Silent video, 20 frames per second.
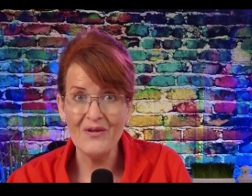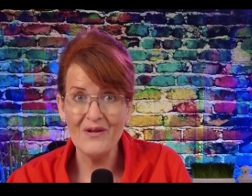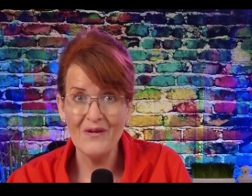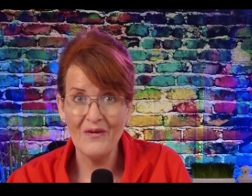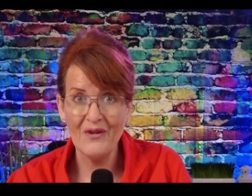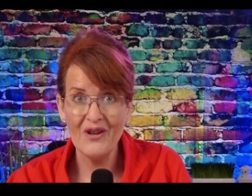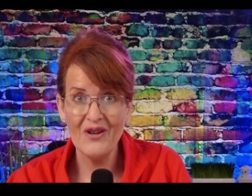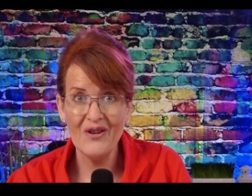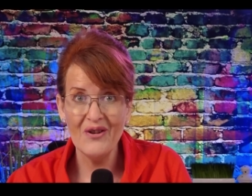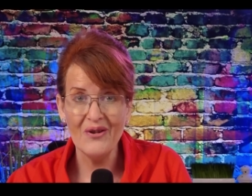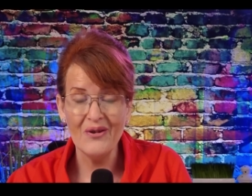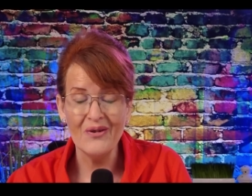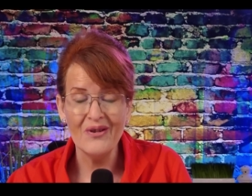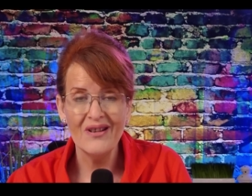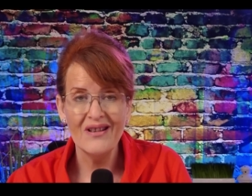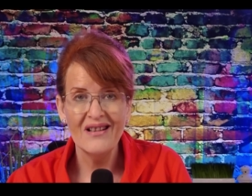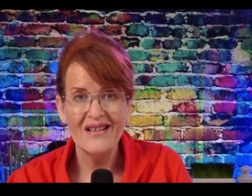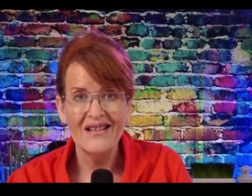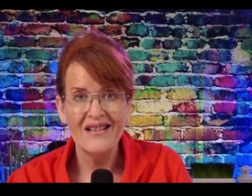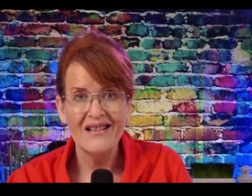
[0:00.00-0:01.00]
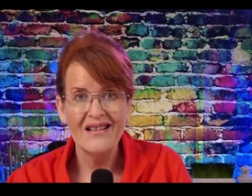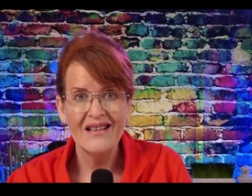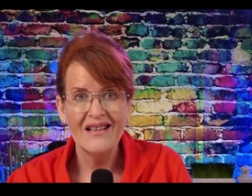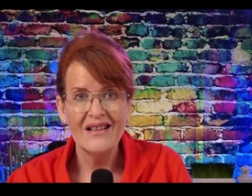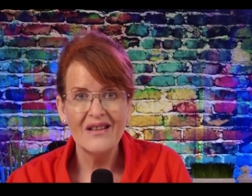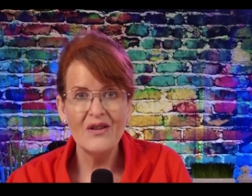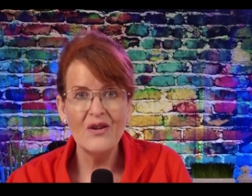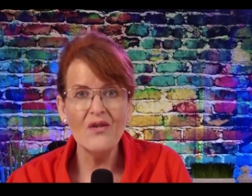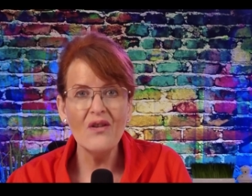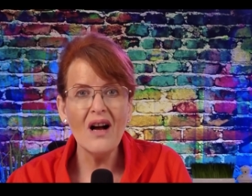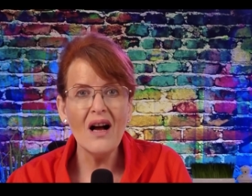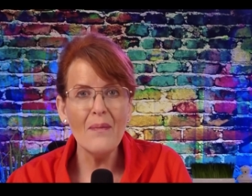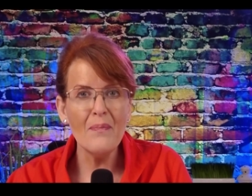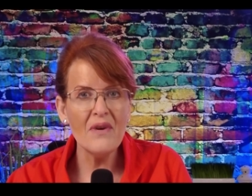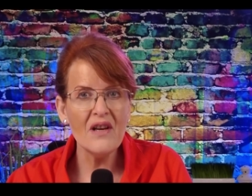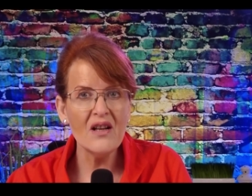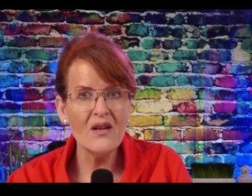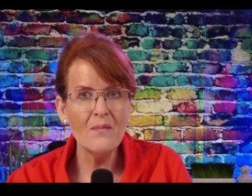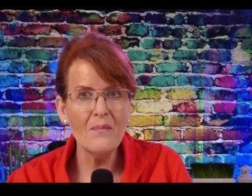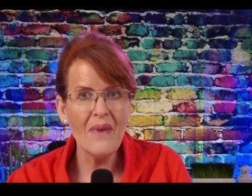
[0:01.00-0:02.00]
for you. Your
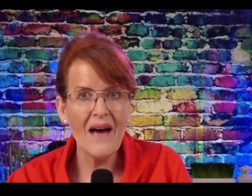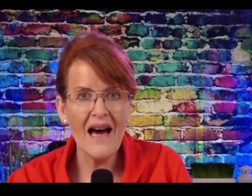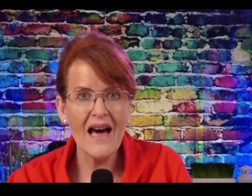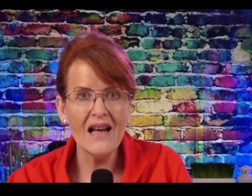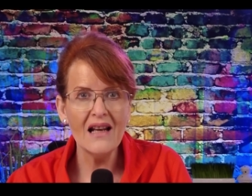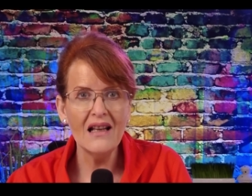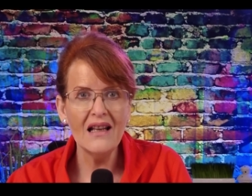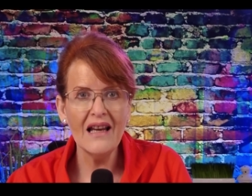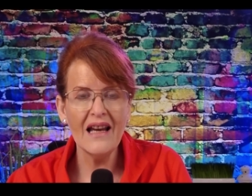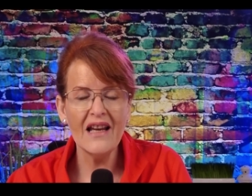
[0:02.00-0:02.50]
uphill battle